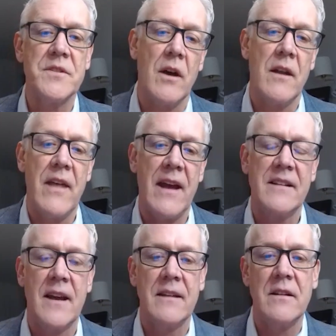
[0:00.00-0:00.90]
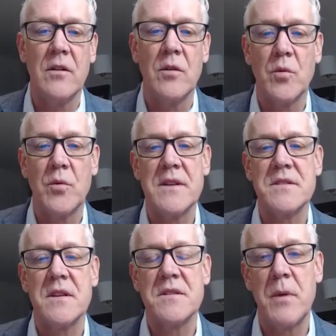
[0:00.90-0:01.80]
A lot of that technical
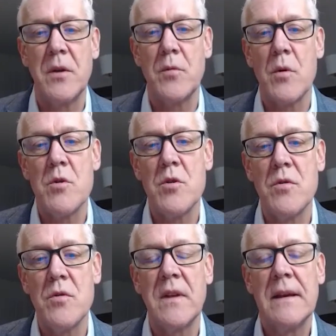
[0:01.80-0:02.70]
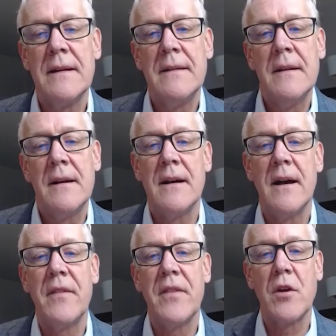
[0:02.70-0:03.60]
risk has been removed.
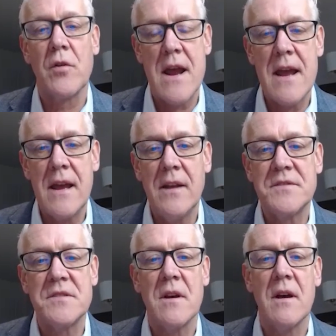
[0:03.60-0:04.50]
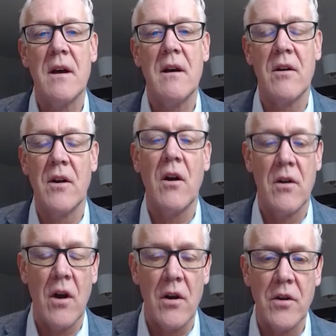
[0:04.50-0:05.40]
The grades
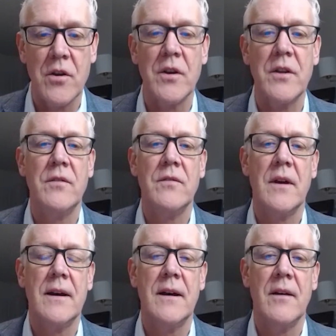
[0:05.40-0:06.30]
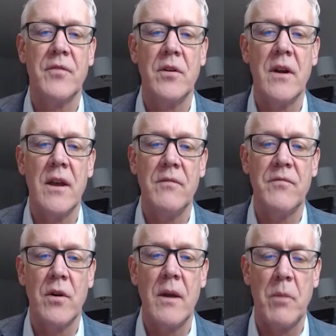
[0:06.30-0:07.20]
are good
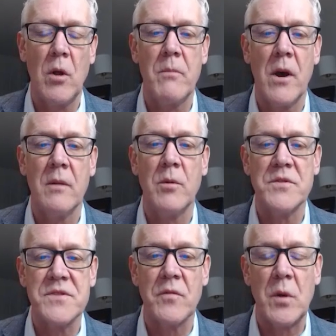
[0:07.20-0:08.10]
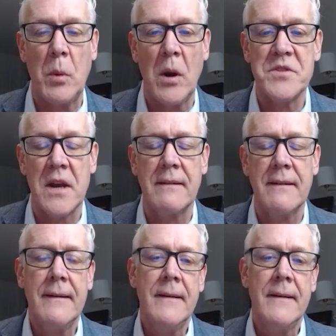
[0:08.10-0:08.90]
for a bulk mineable silver project.